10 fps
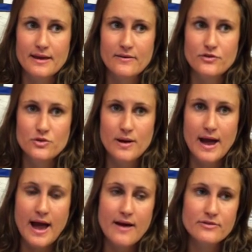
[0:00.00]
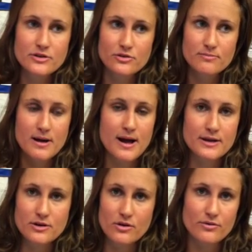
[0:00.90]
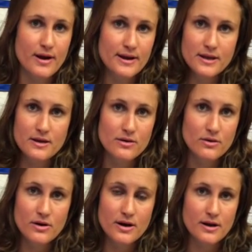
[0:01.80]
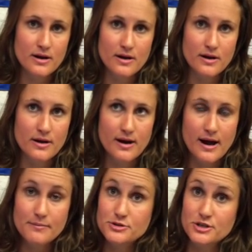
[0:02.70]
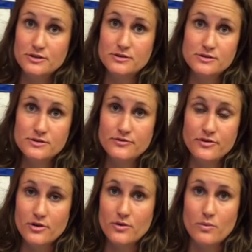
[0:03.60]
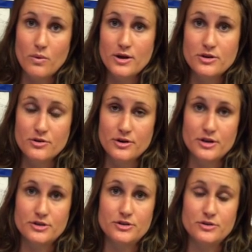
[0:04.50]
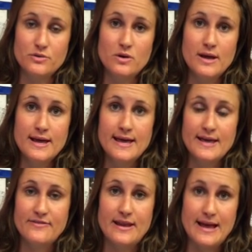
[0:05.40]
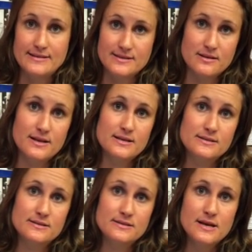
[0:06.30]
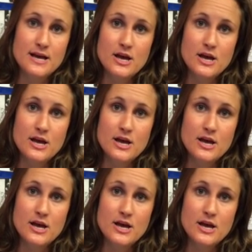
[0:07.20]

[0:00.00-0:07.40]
if you have in your mind already options for what you're going to do if it escalates,